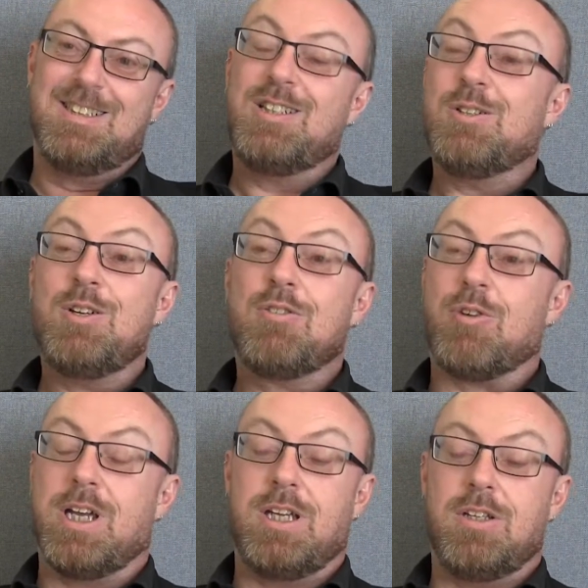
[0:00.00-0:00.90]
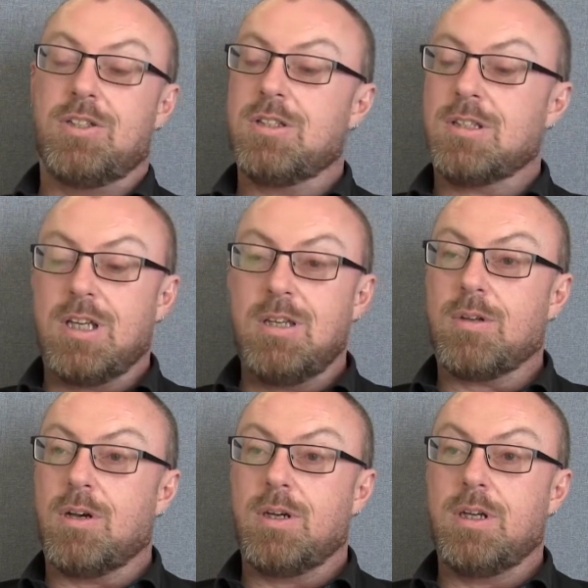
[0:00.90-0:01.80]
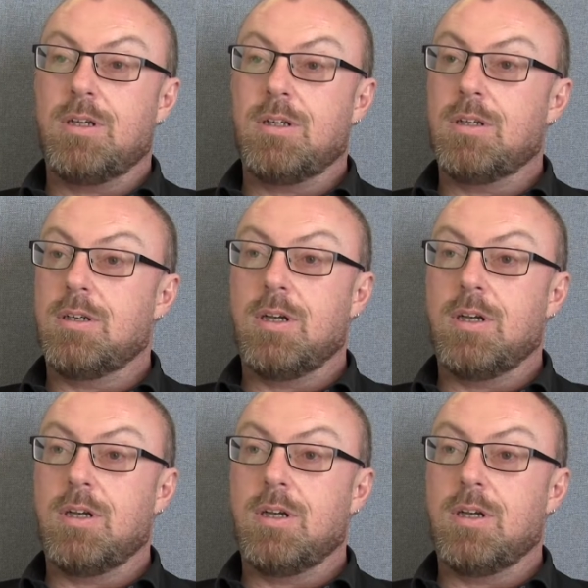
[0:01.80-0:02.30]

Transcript: You're doing great. Just keep going.